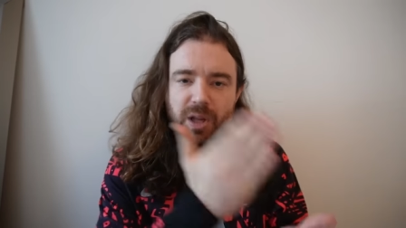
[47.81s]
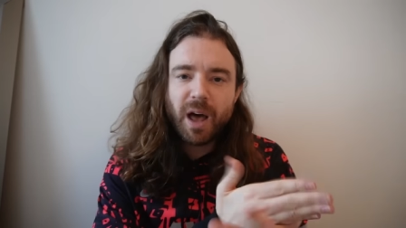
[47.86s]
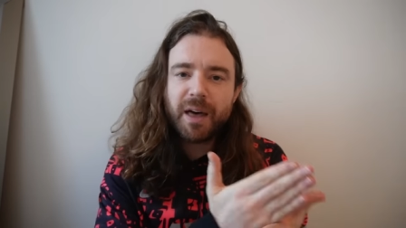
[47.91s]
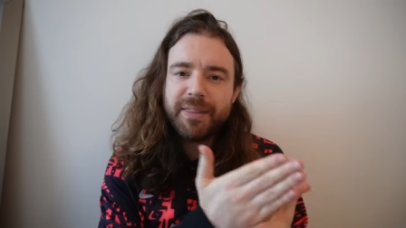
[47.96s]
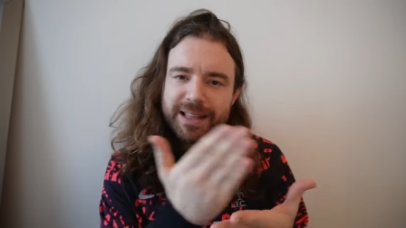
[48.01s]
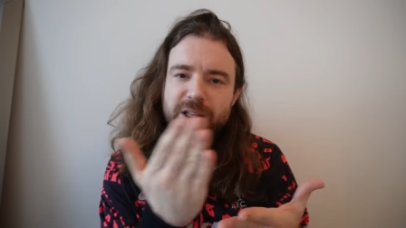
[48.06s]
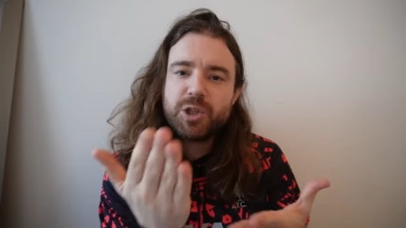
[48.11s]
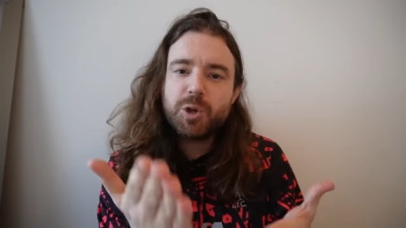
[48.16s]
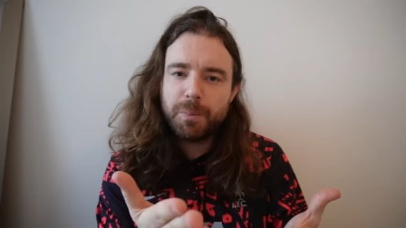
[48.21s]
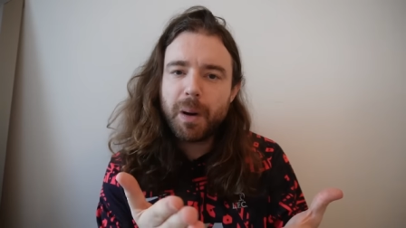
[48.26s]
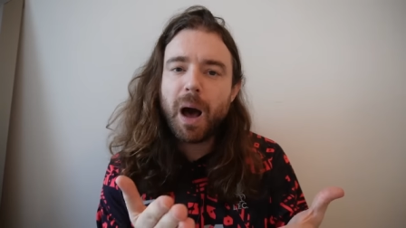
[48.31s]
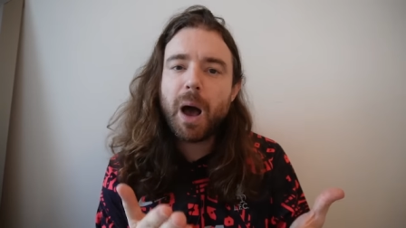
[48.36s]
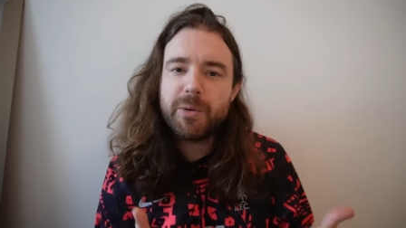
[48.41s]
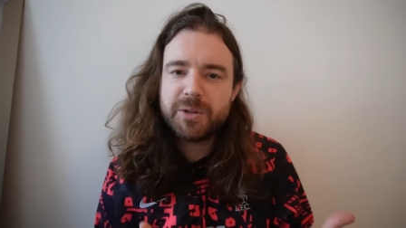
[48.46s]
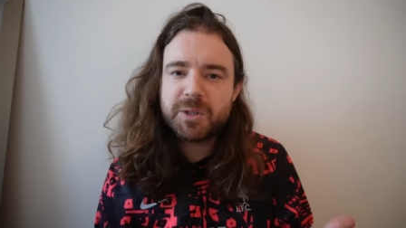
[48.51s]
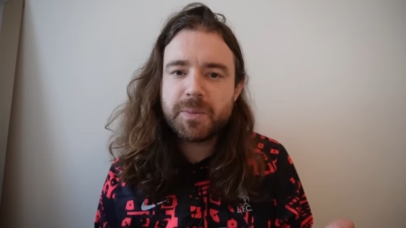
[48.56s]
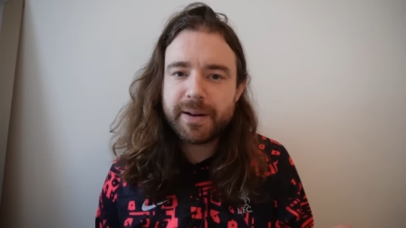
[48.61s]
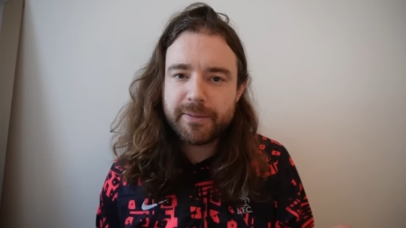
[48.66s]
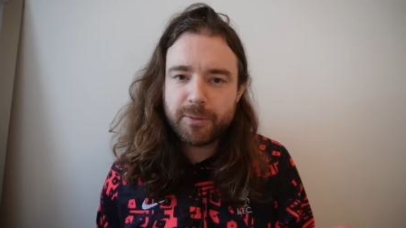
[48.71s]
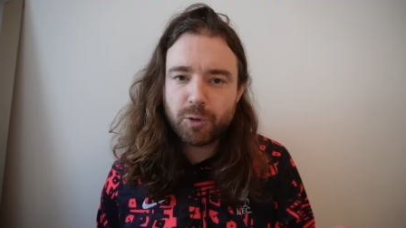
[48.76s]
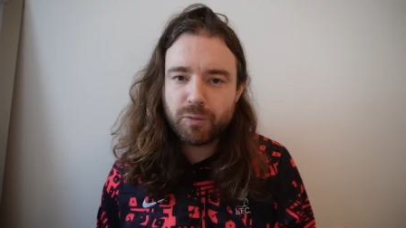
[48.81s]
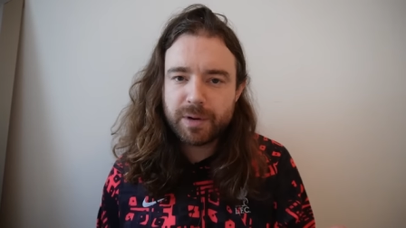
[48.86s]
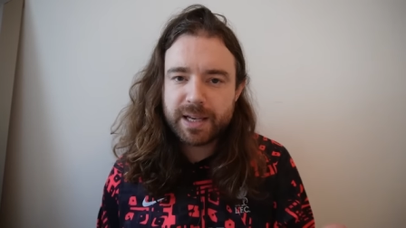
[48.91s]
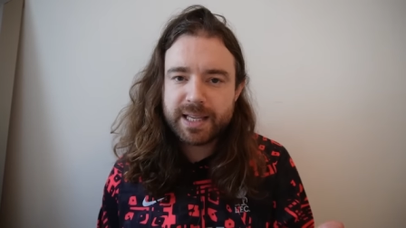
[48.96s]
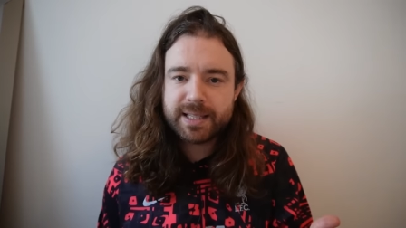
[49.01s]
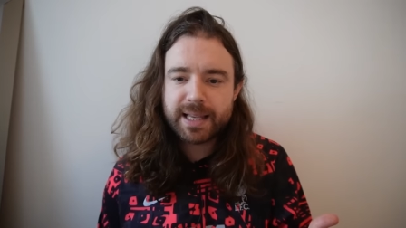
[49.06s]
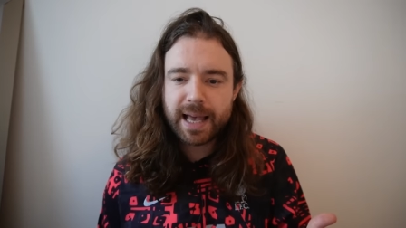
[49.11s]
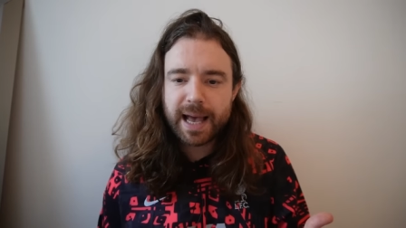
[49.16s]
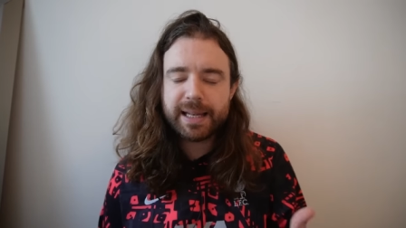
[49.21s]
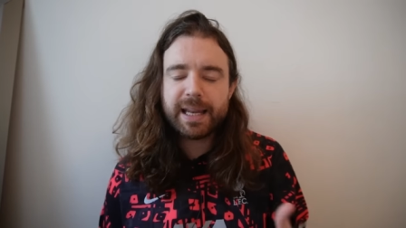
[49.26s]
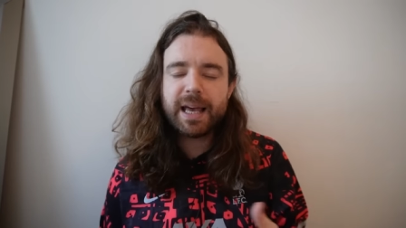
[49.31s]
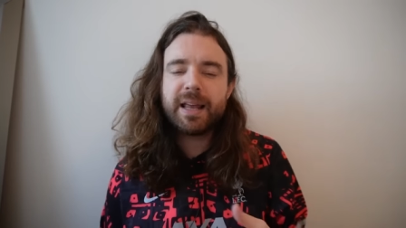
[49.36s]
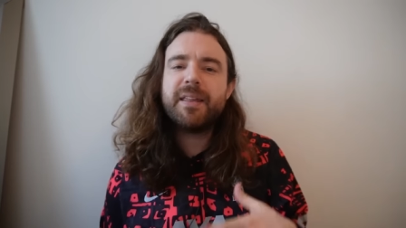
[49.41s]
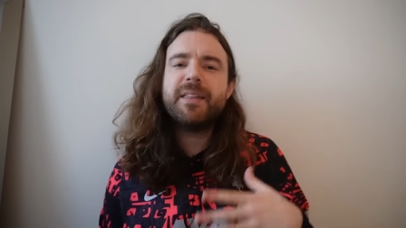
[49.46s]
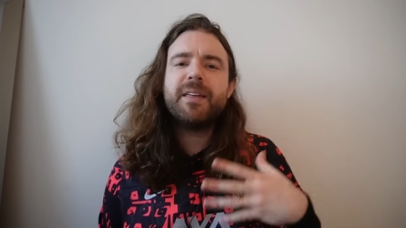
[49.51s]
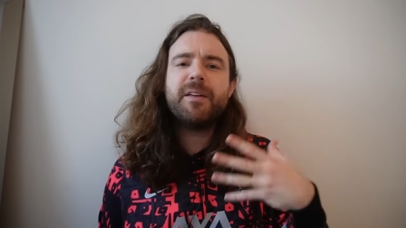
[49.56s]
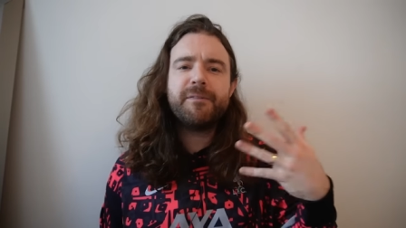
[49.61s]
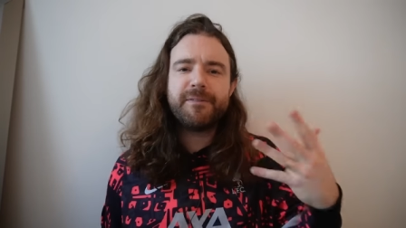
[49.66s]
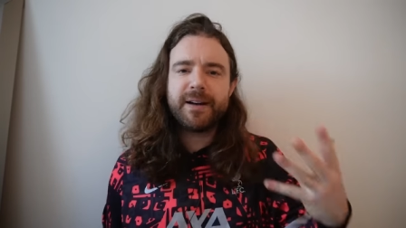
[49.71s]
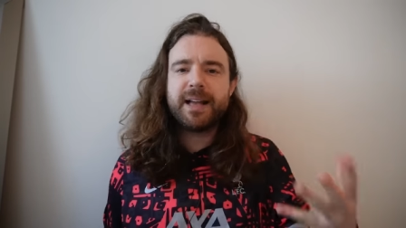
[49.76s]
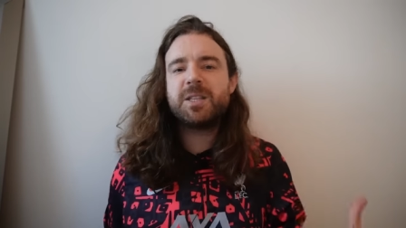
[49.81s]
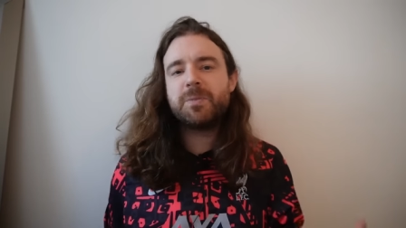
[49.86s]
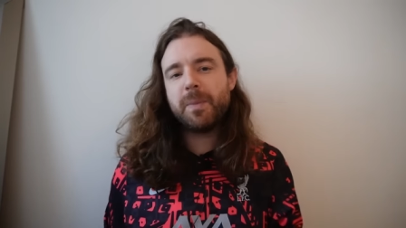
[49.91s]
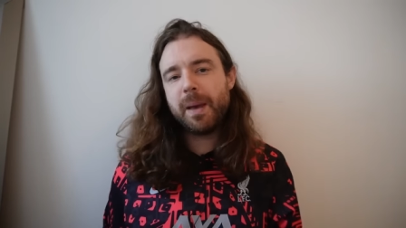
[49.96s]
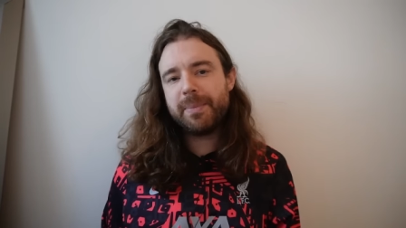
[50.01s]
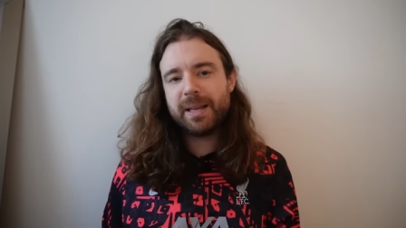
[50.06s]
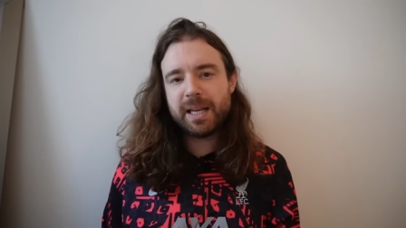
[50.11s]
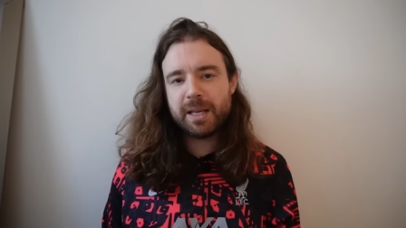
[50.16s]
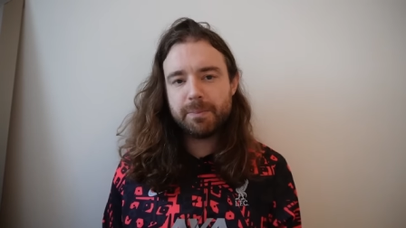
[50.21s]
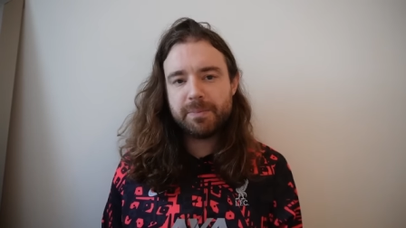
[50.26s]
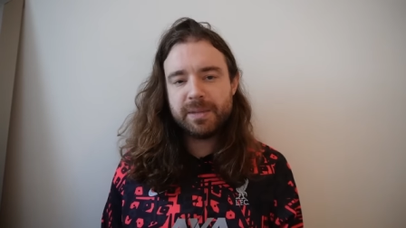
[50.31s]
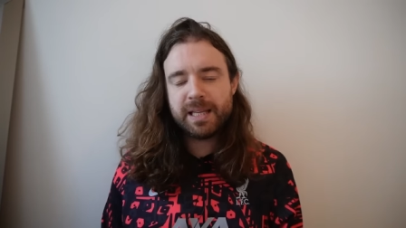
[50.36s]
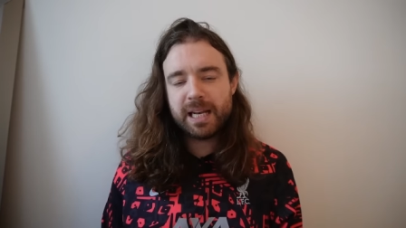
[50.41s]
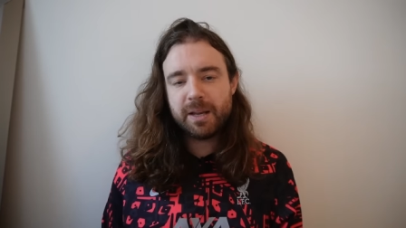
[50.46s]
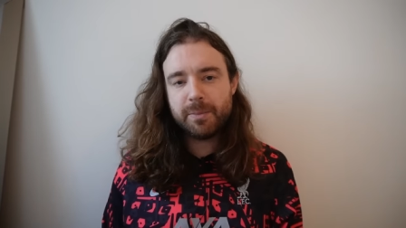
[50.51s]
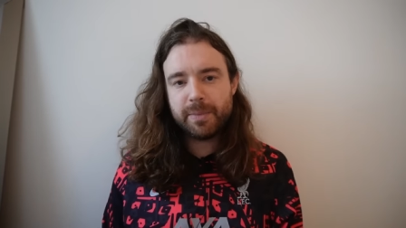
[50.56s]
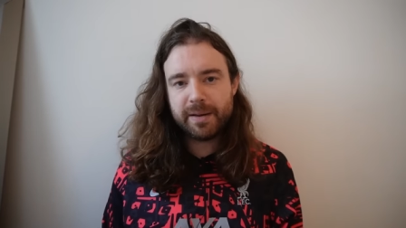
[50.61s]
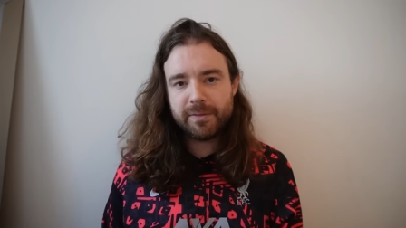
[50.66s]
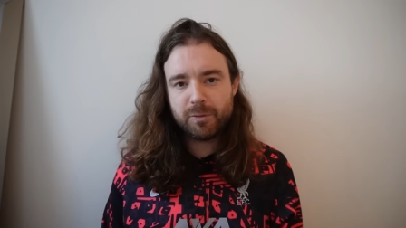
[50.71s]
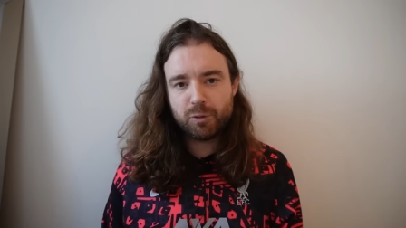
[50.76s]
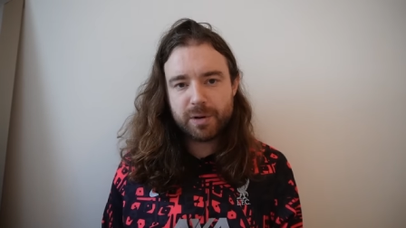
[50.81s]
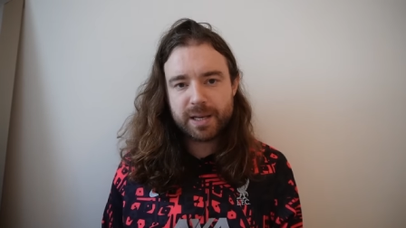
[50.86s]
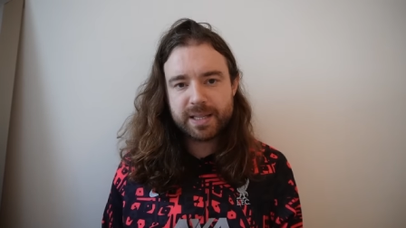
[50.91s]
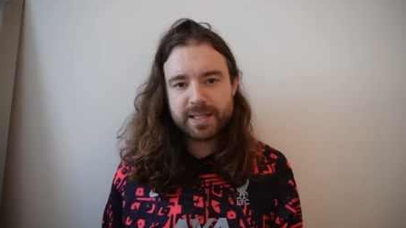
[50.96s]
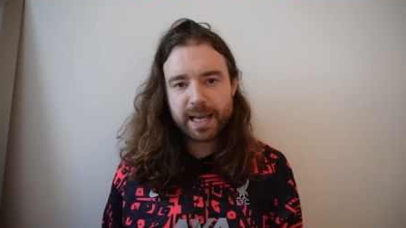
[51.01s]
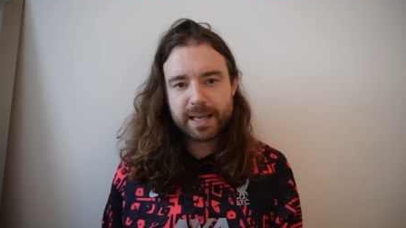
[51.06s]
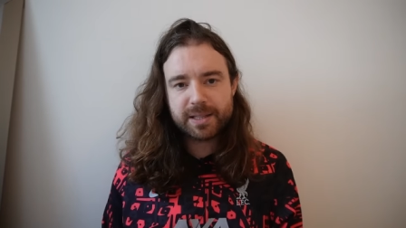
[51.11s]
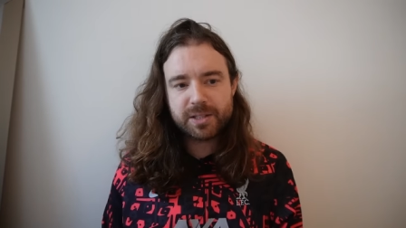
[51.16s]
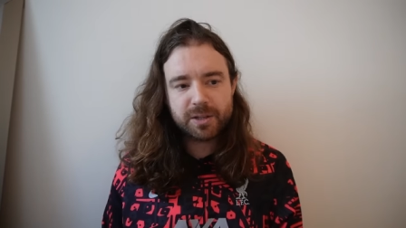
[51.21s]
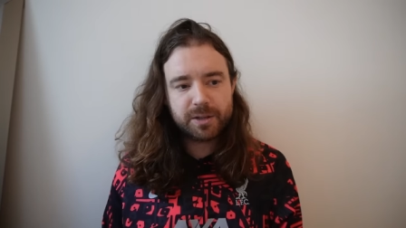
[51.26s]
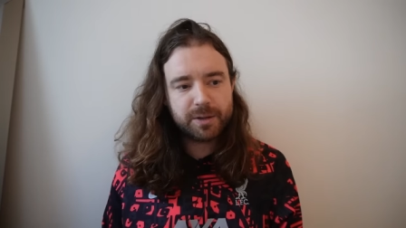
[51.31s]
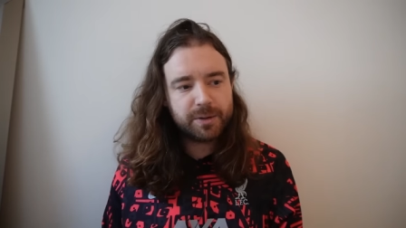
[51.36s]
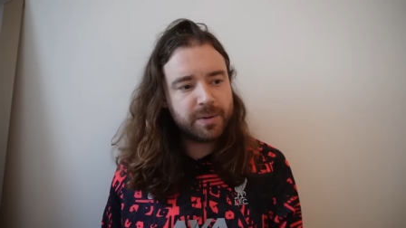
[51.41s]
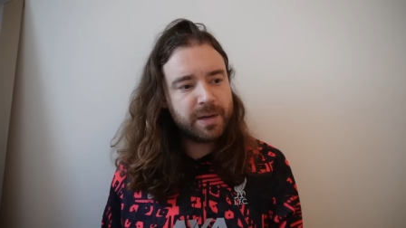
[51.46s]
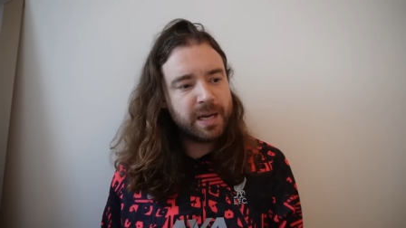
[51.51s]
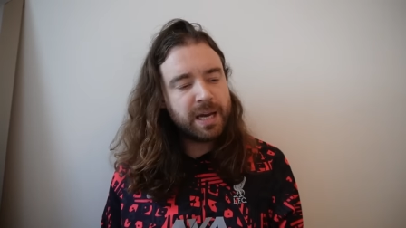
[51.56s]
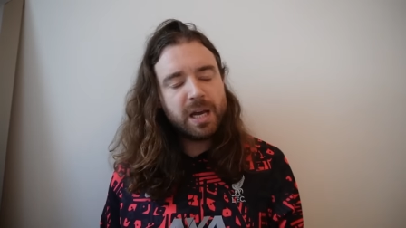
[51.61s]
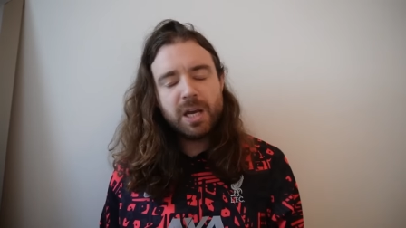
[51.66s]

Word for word: I think Dubai was a bit of a reset, and I think the fans maybe need a bit of a reset too.